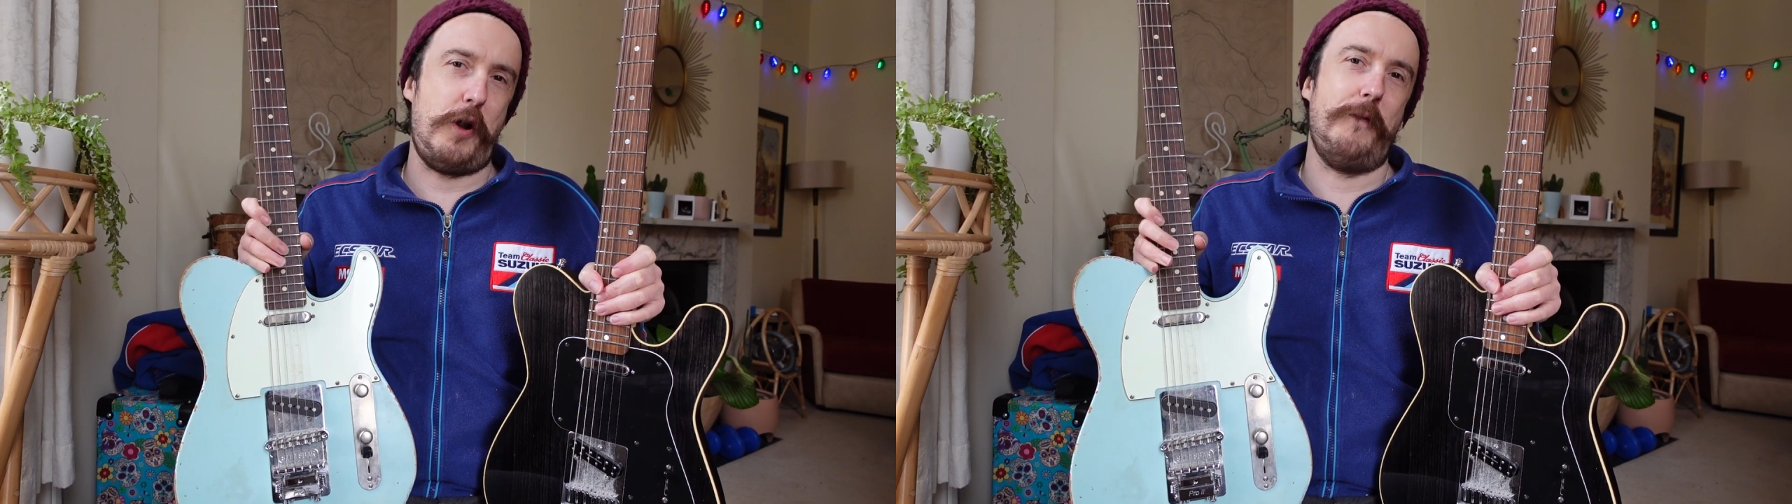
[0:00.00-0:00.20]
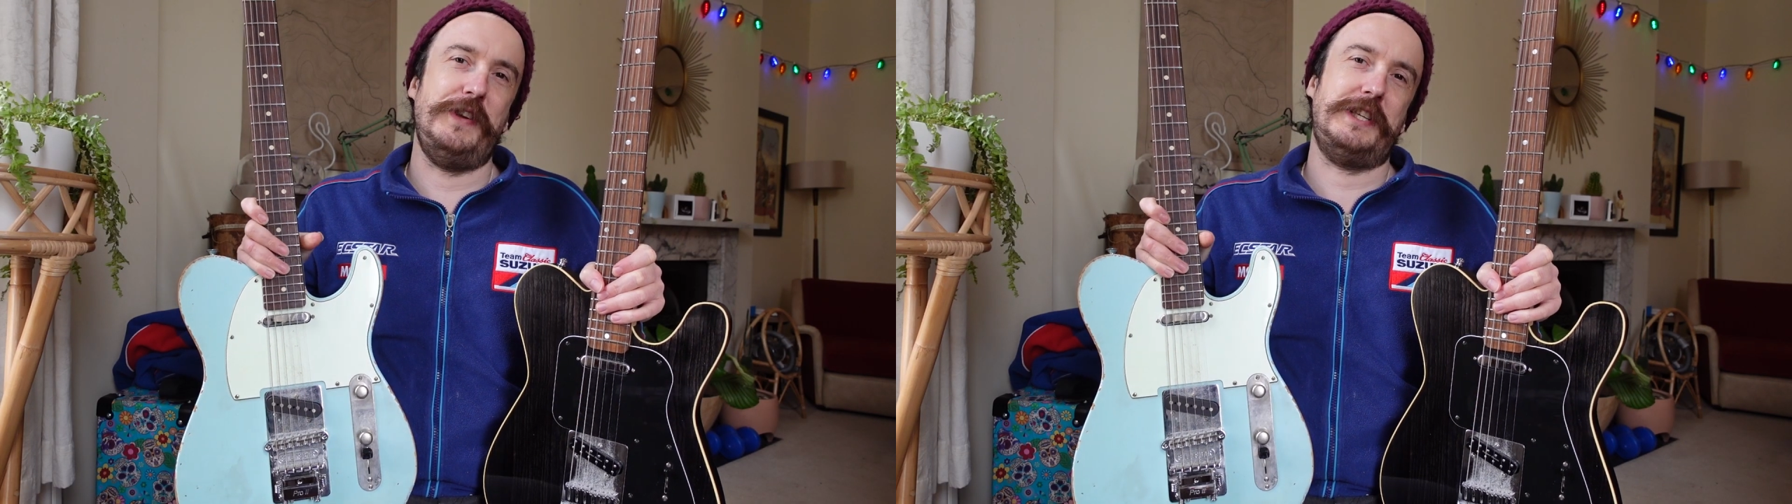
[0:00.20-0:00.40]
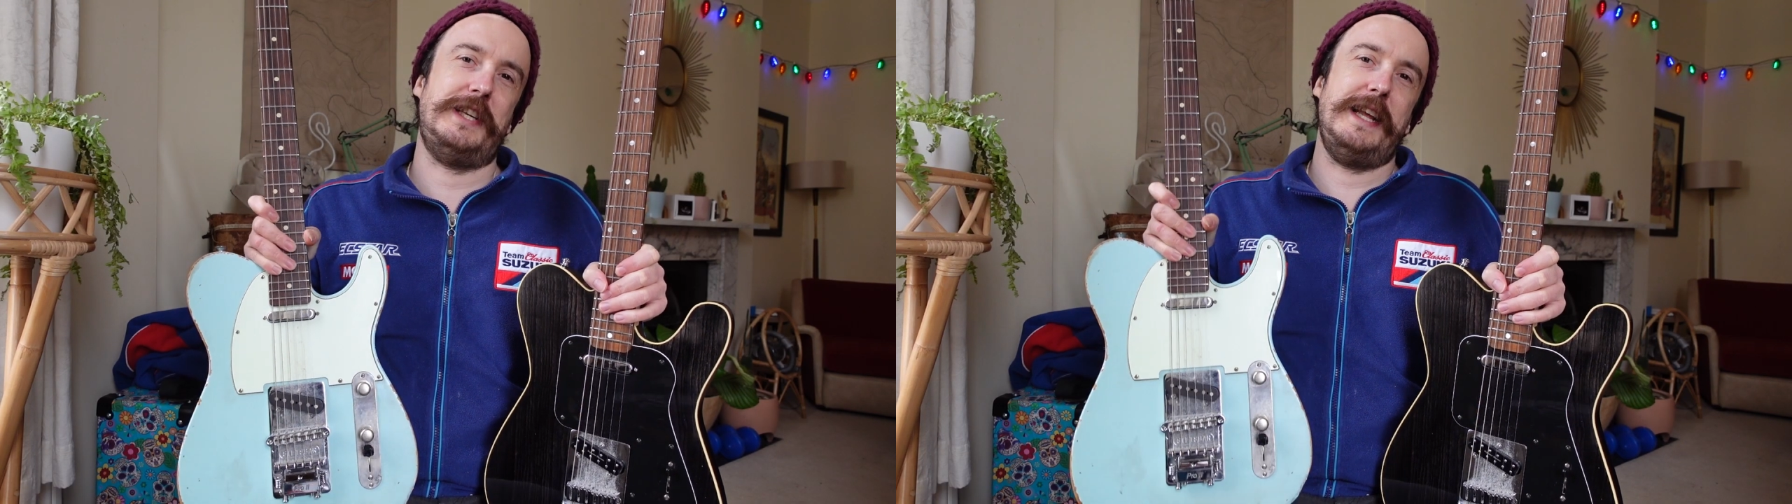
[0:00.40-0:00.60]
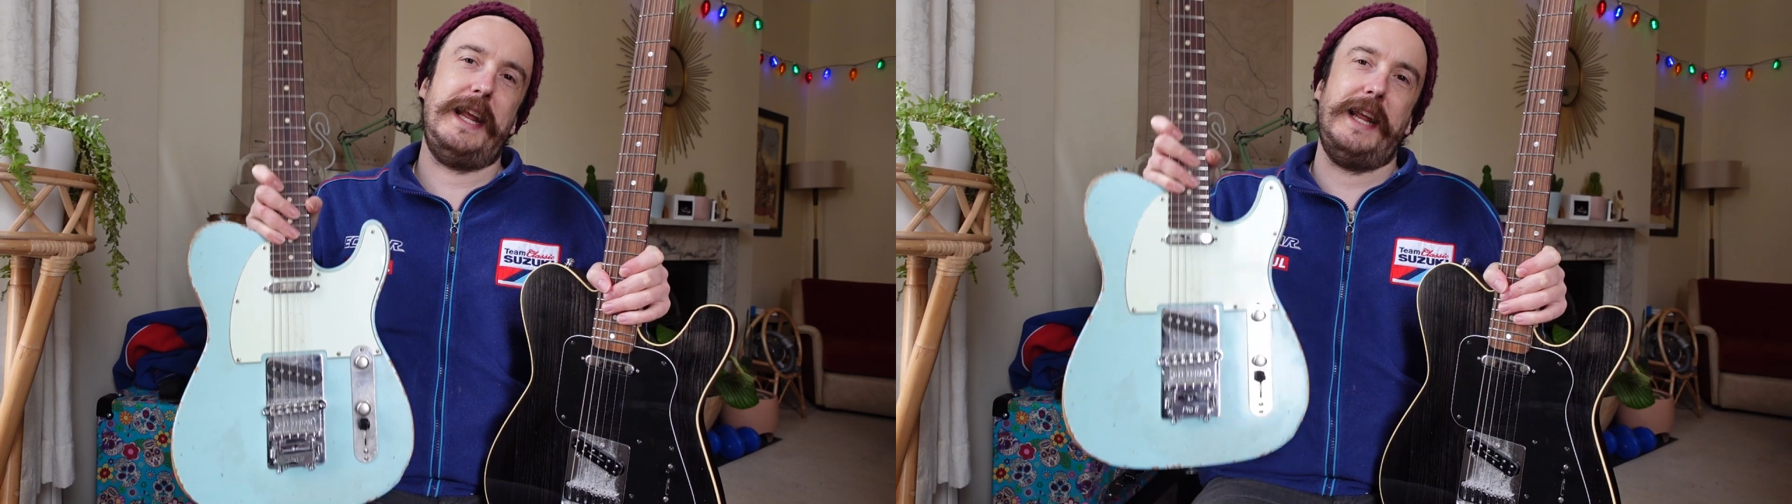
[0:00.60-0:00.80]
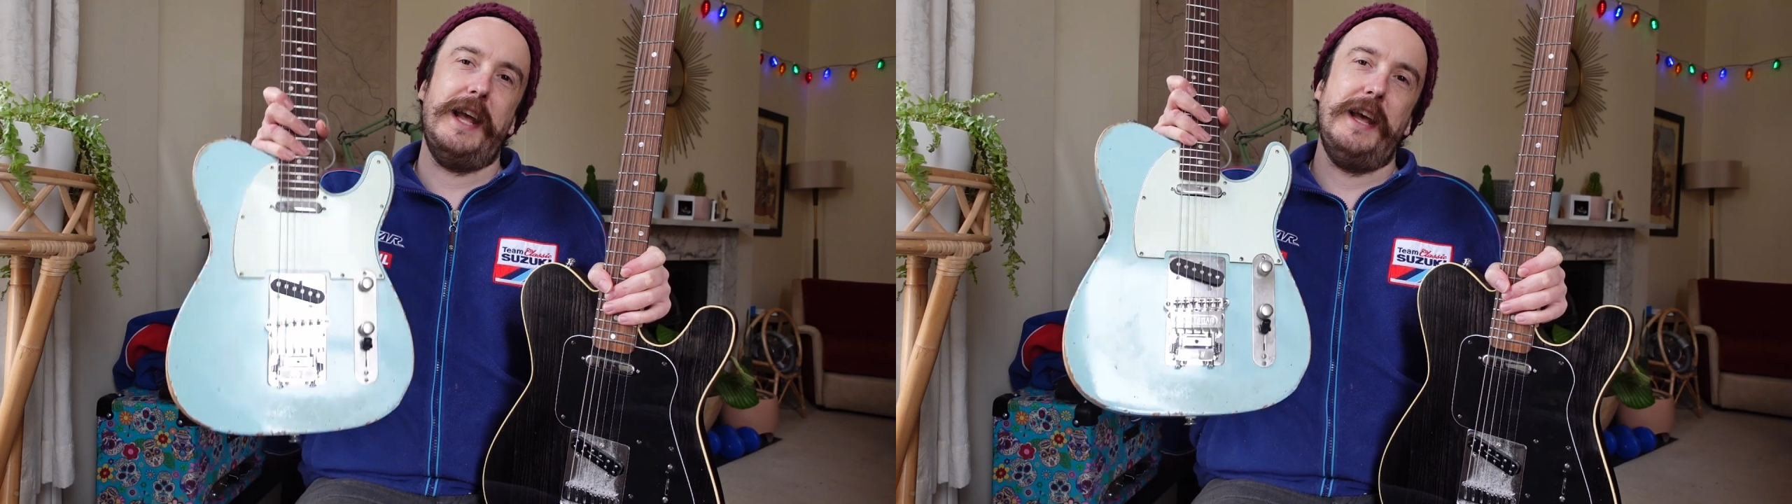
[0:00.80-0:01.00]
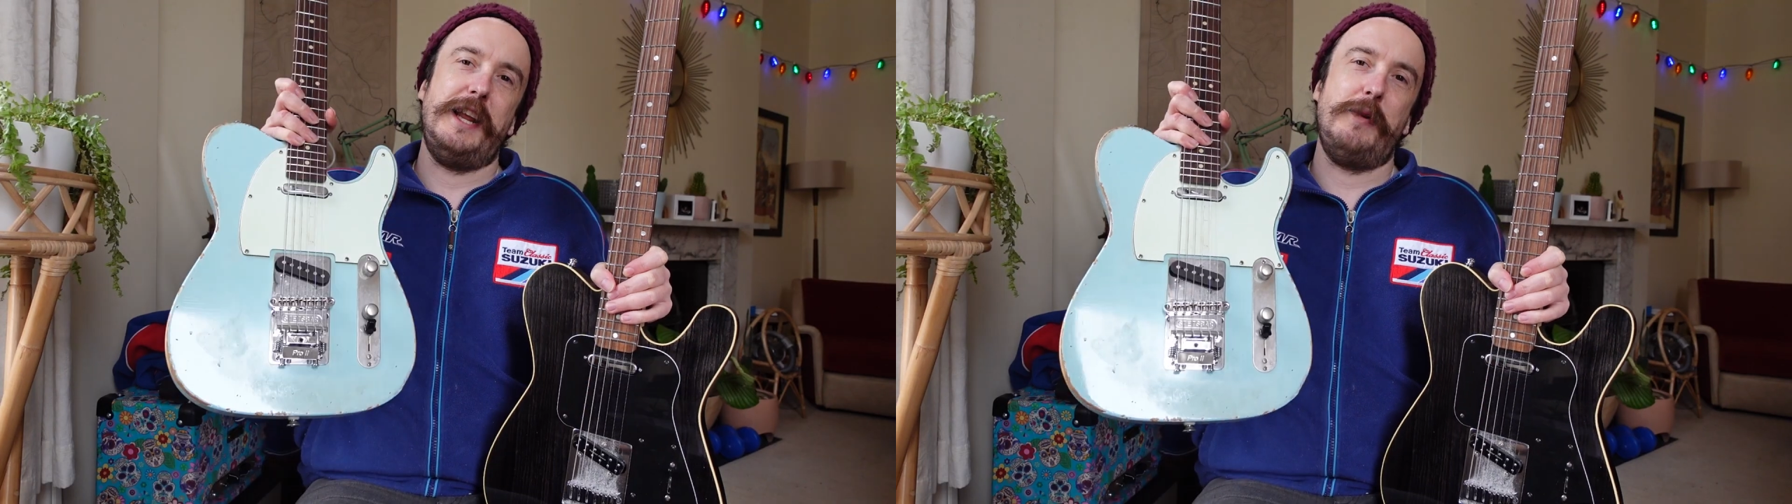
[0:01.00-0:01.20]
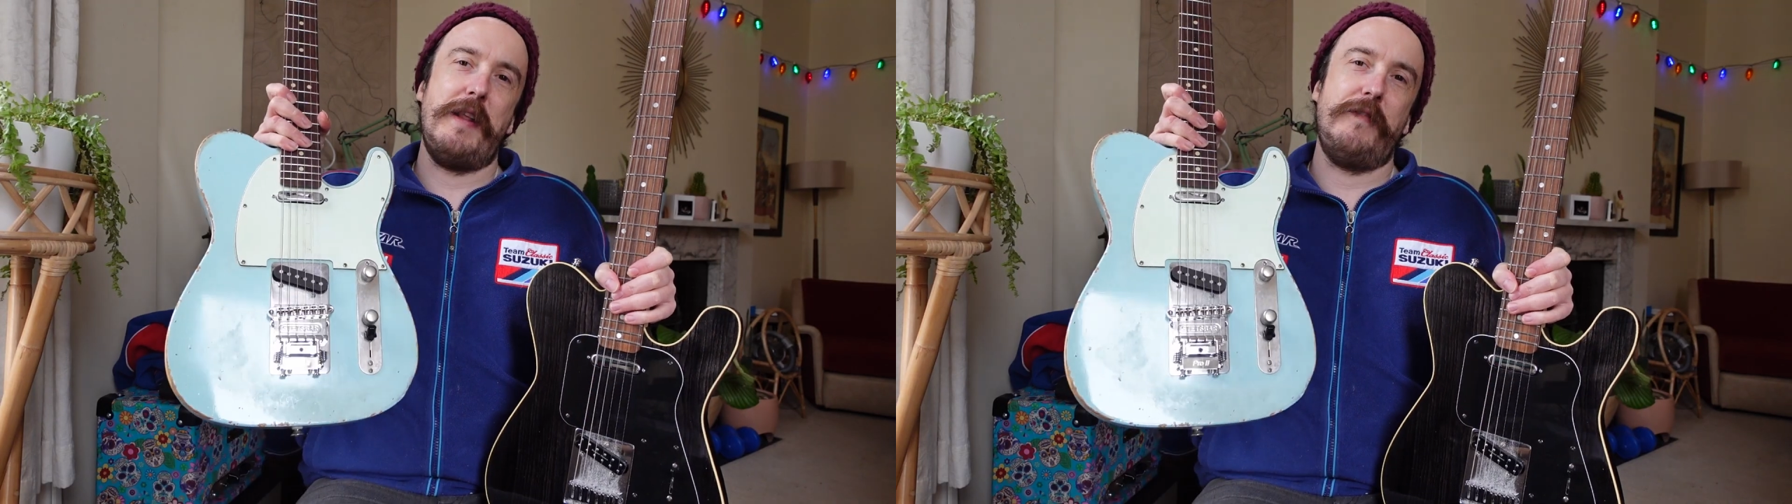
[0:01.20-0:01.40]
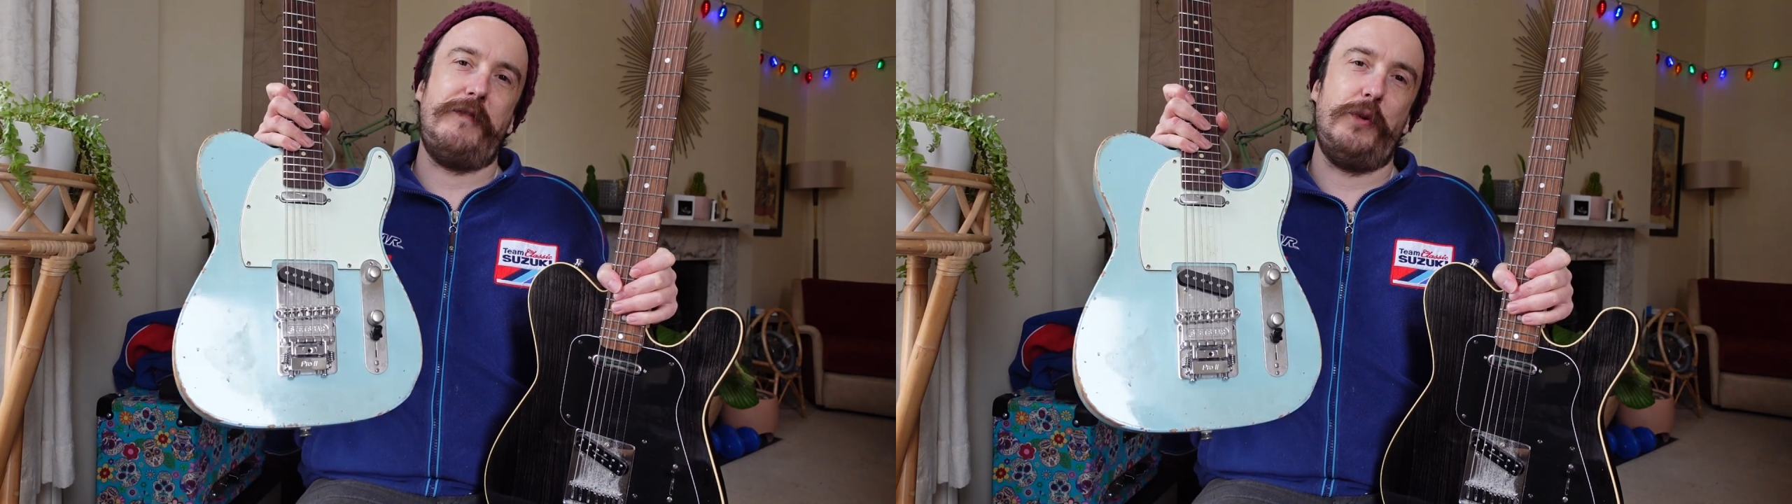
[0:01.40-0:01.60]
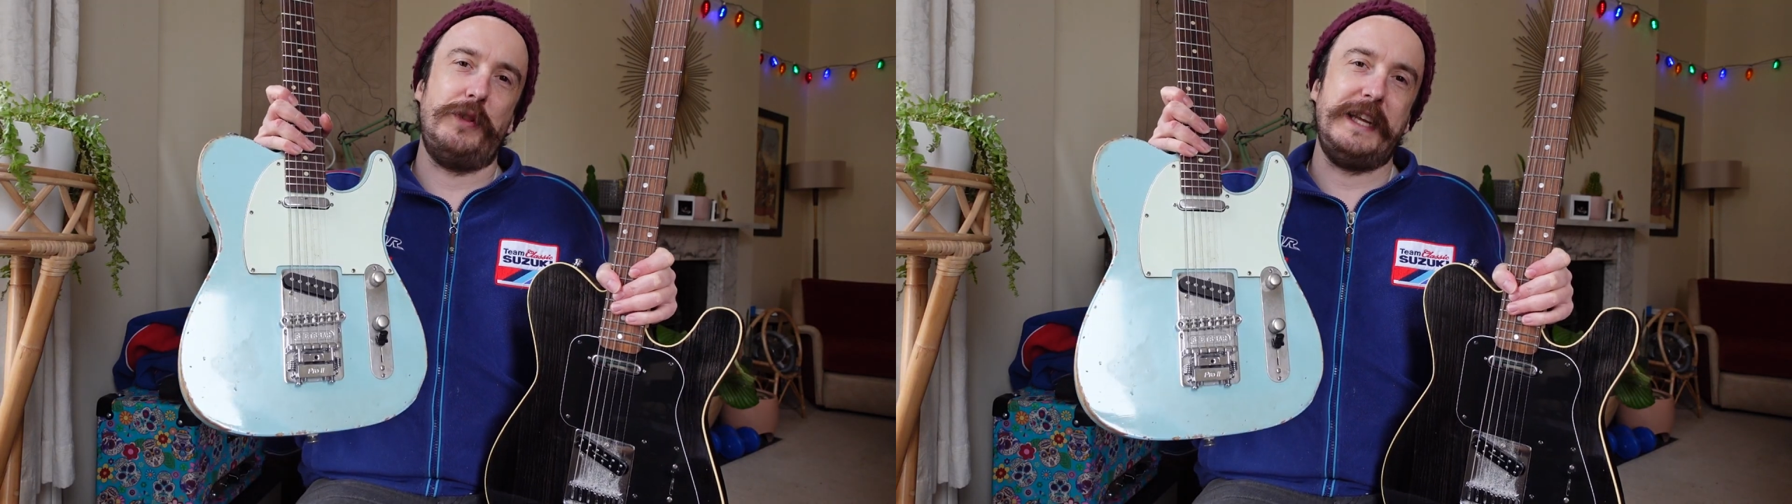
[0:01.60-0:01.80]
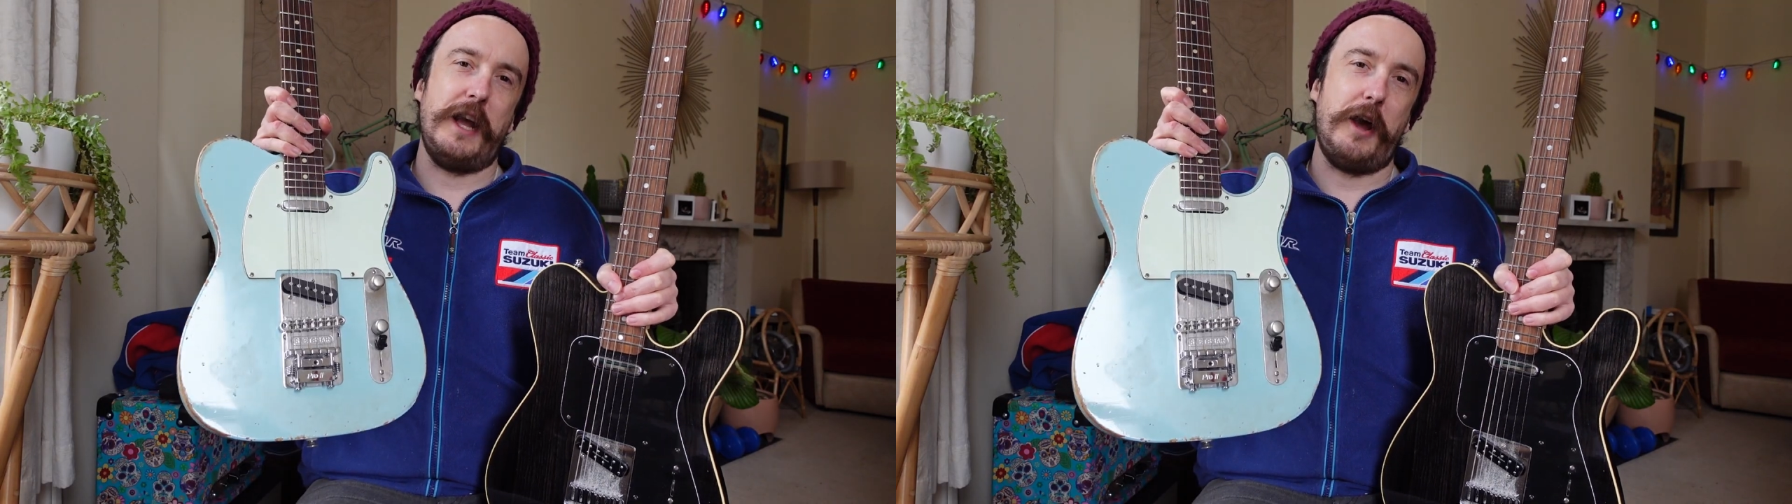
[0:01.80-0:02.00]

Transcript: obviously you went for the